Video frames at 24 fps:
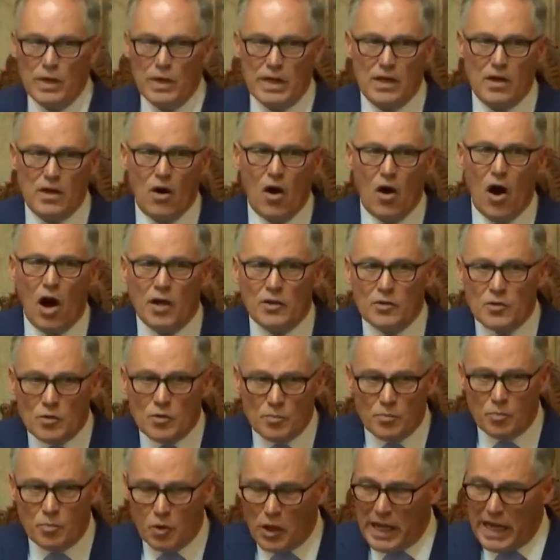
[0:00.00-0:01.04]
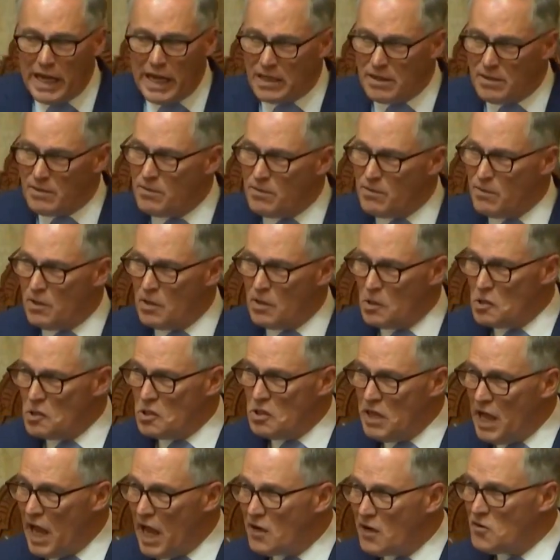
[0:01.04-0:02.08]
we contemplate
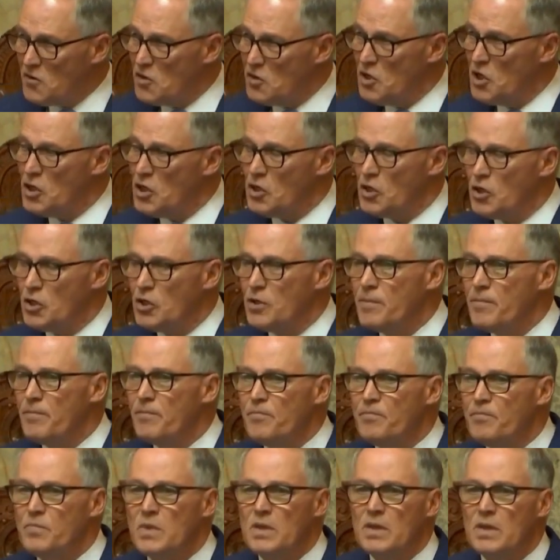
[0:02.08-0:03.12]
this next year